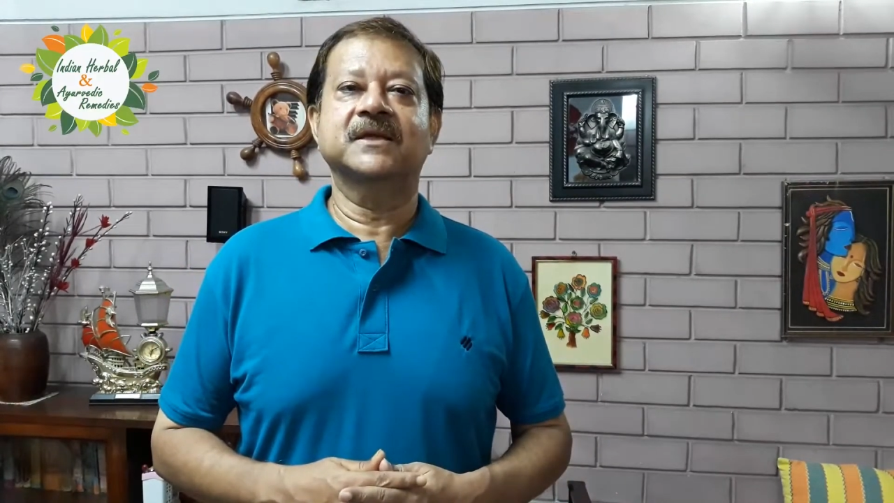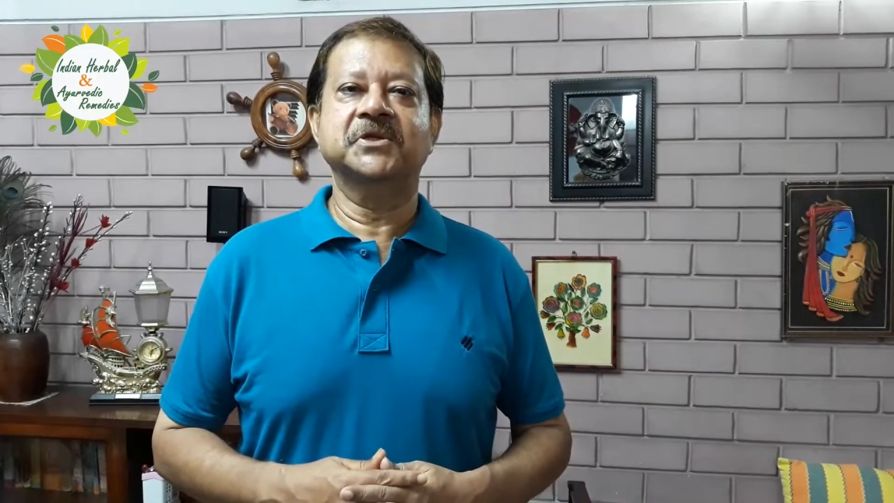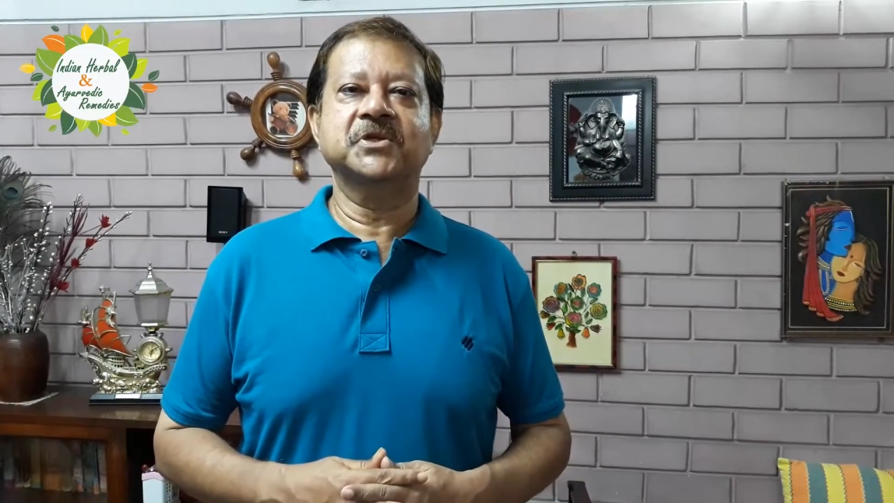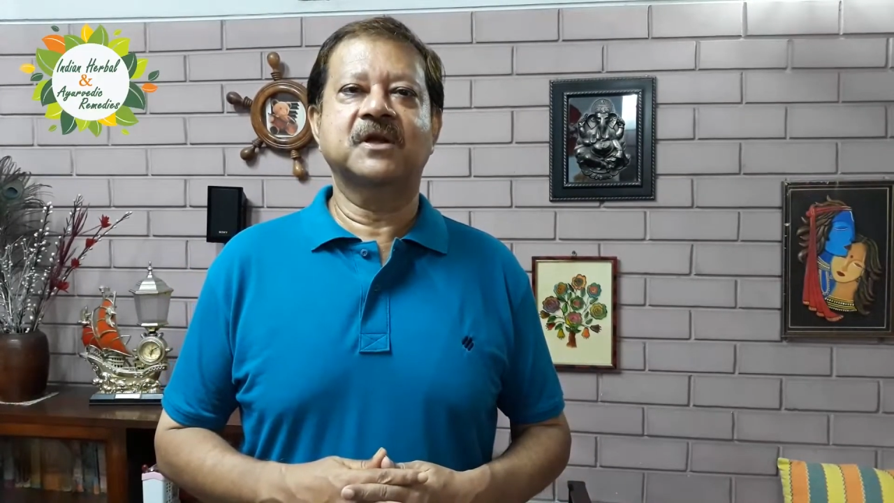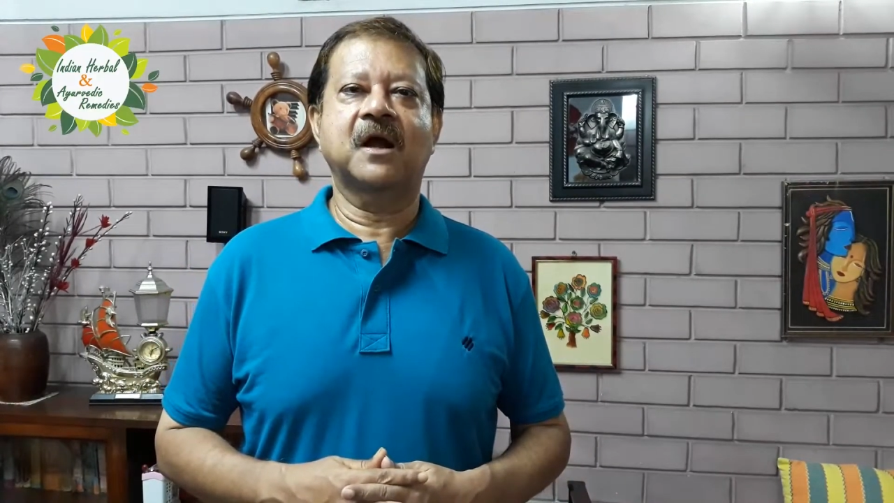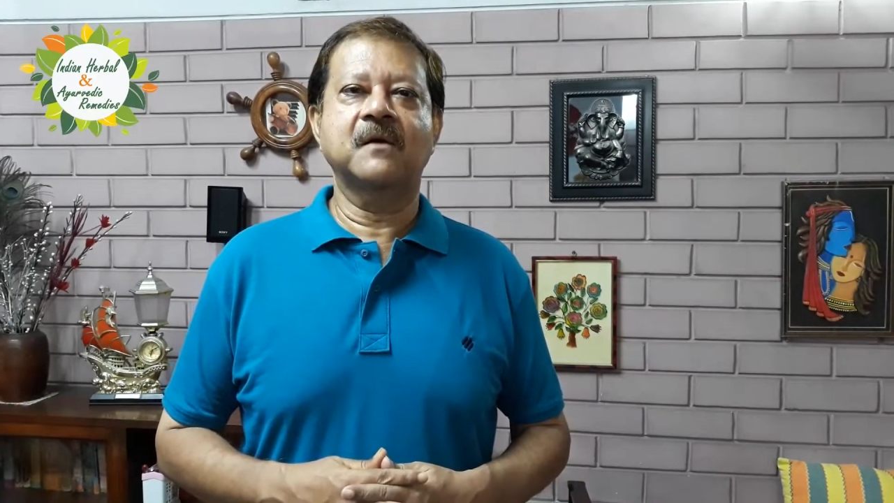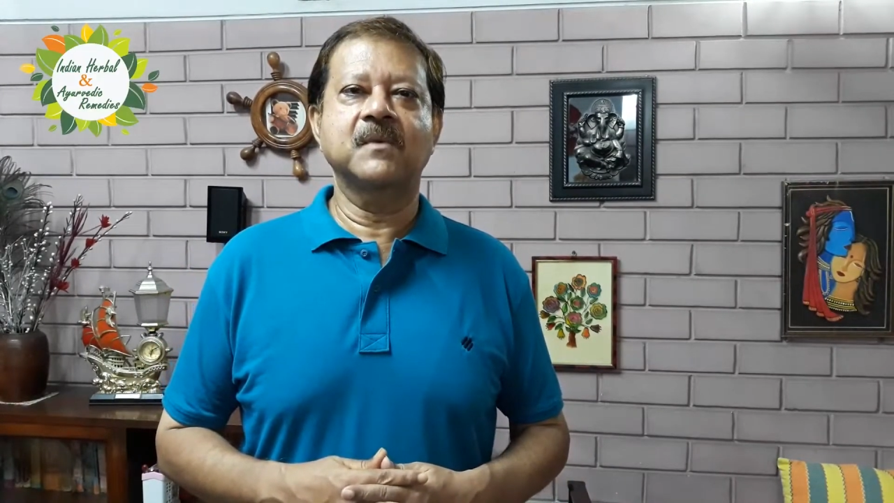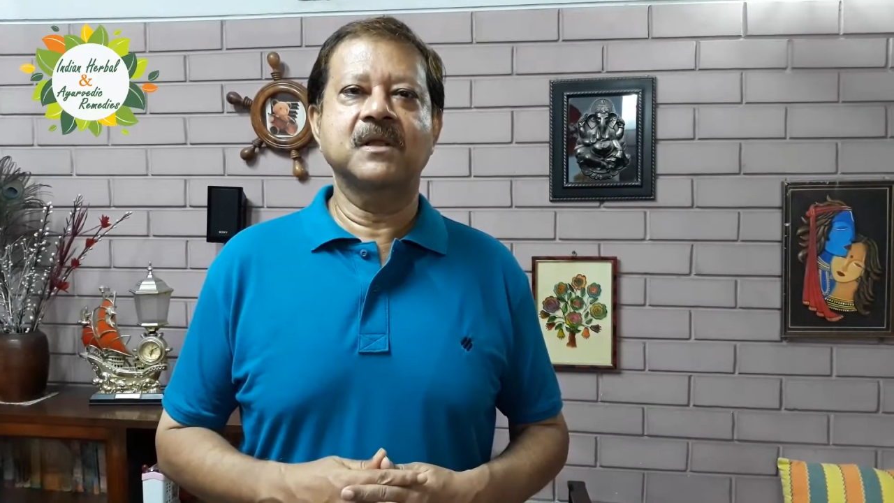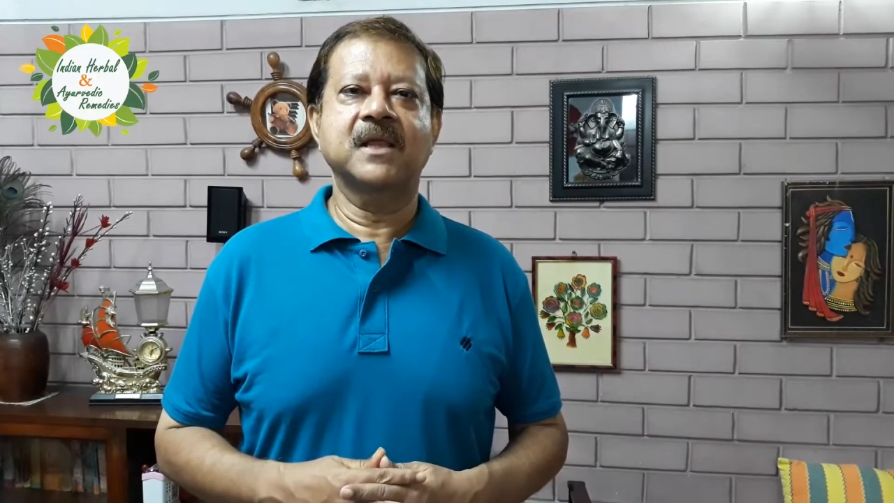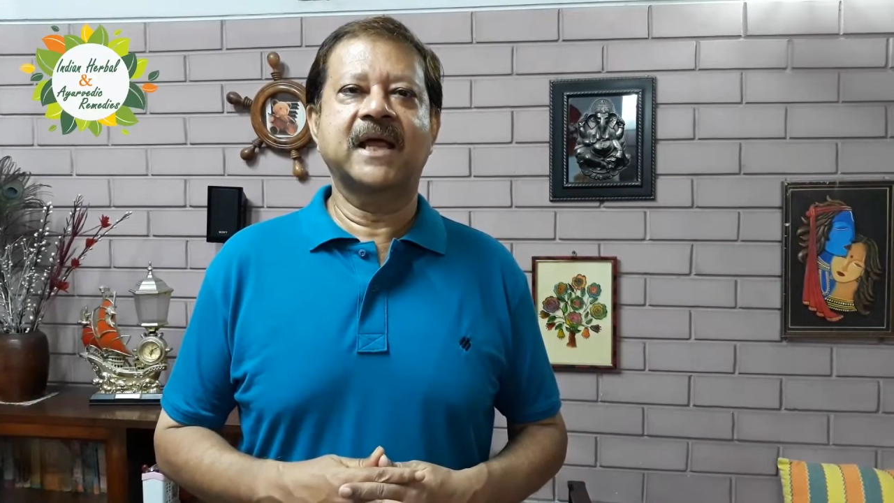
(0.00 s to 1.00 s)
Indian
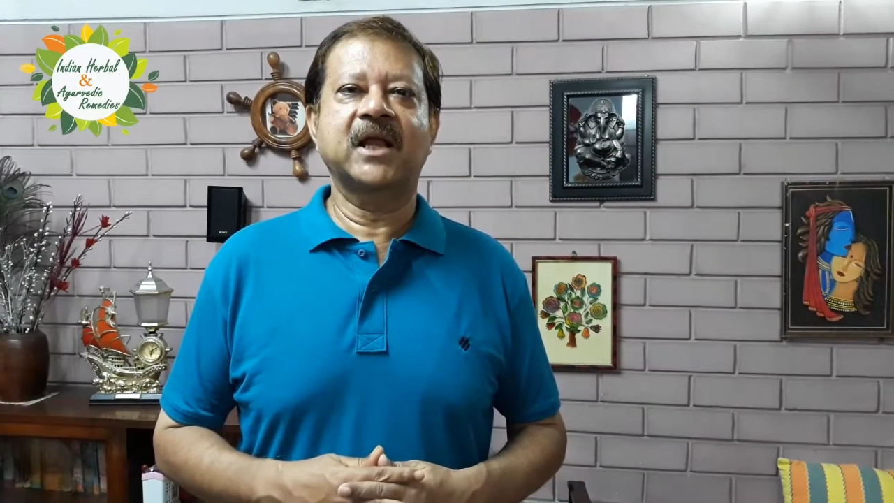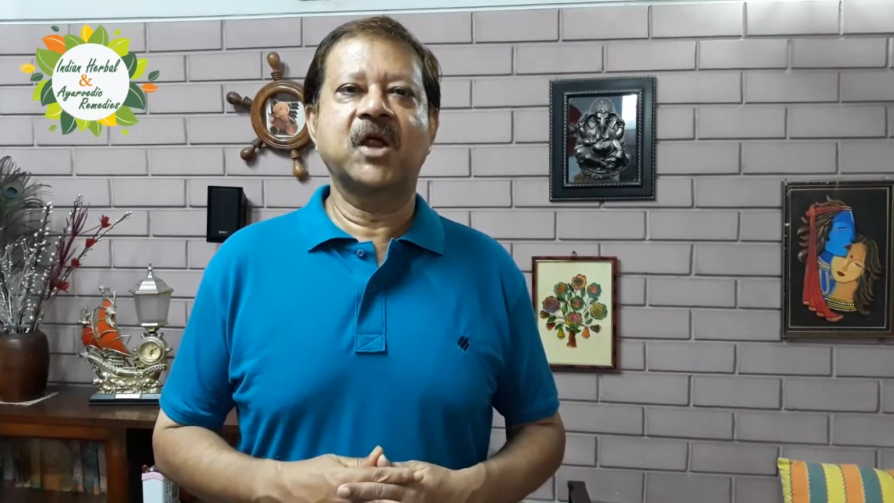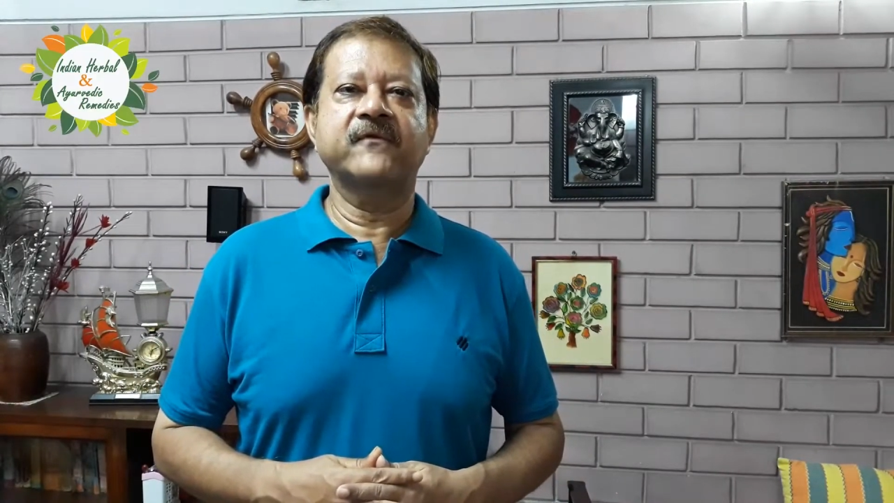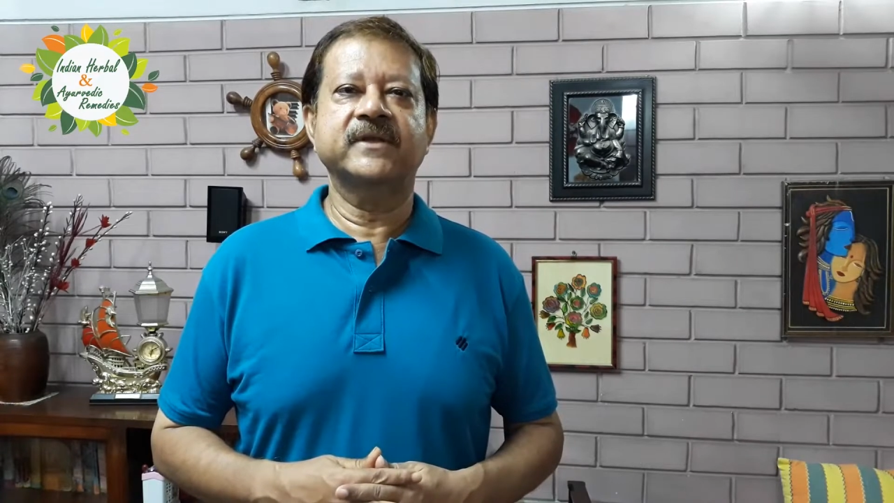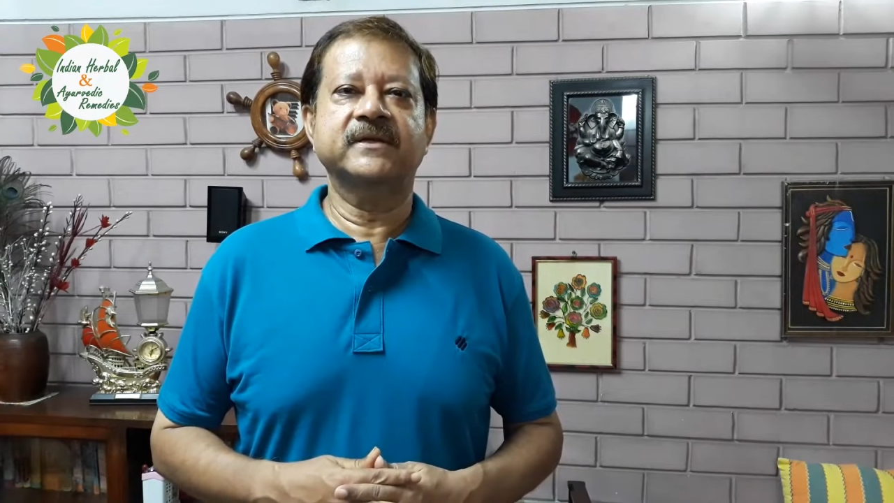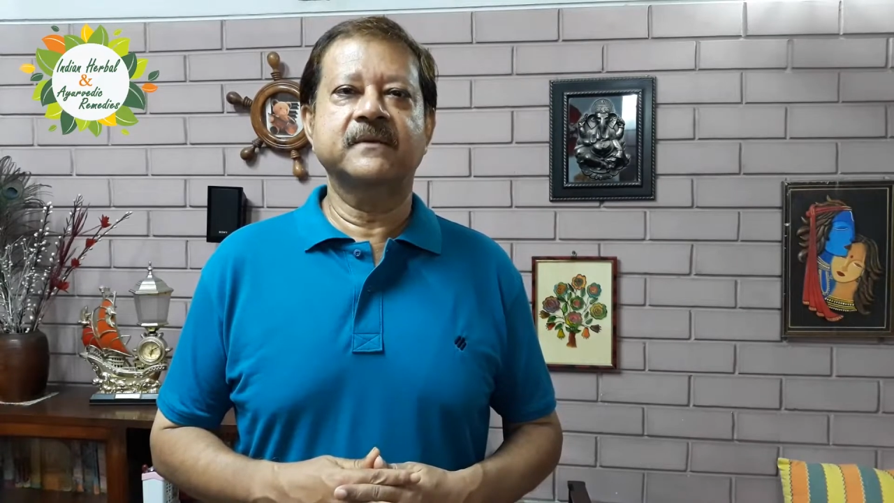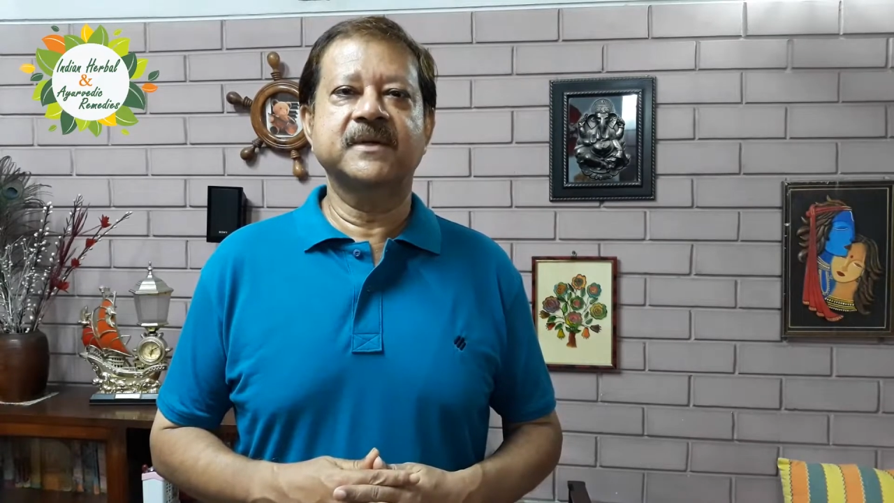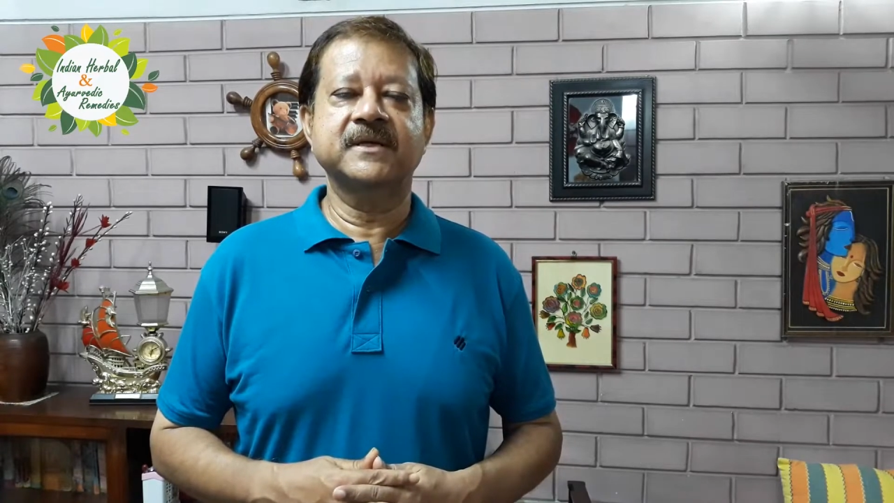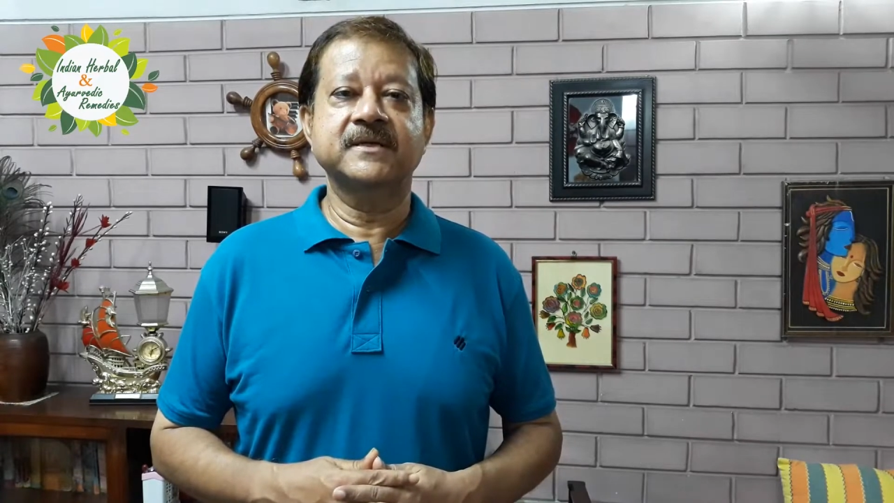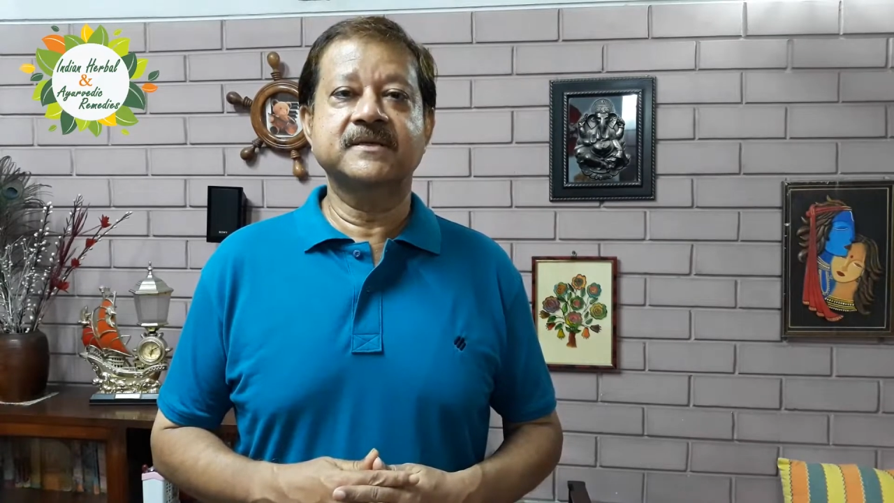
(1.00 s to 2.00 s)
Herbal and Ayurvedic
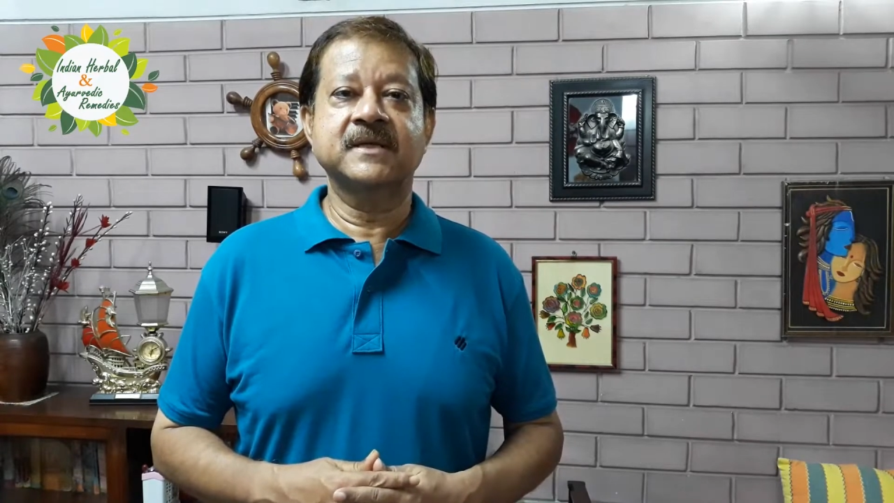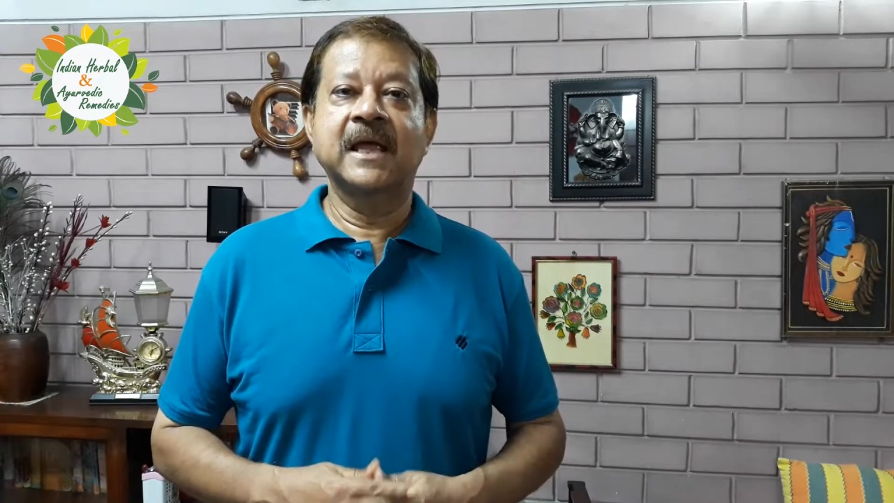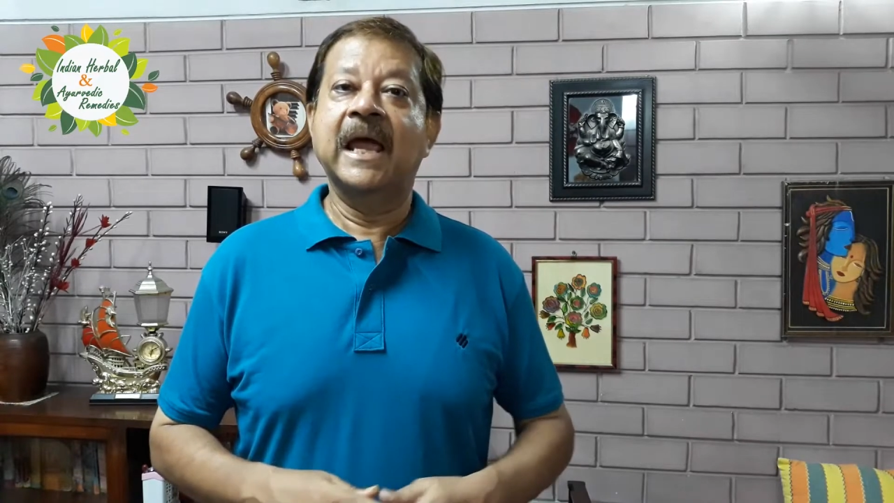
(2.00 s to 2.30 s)
Remedies.